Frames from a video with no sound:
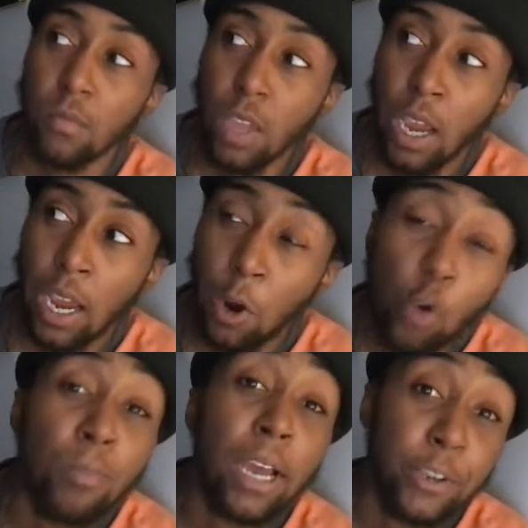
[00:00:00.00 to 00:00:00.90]
I
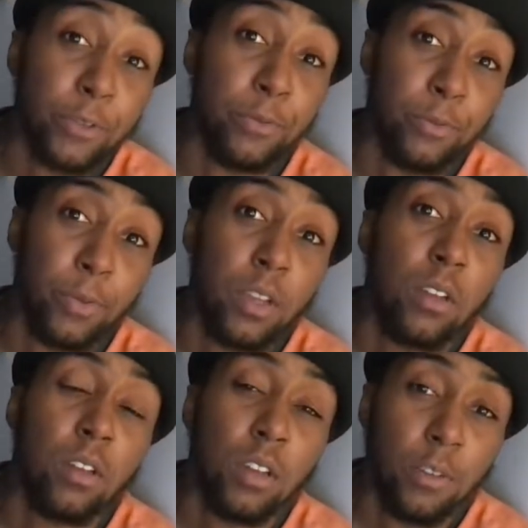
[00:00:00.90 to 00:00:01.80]
hope I do.
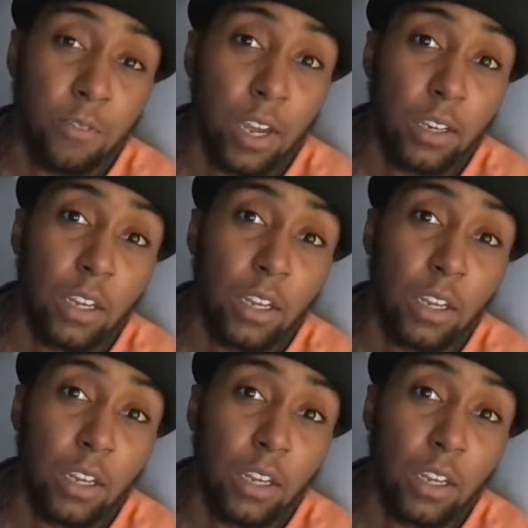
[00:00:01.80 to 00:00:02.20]
In fact,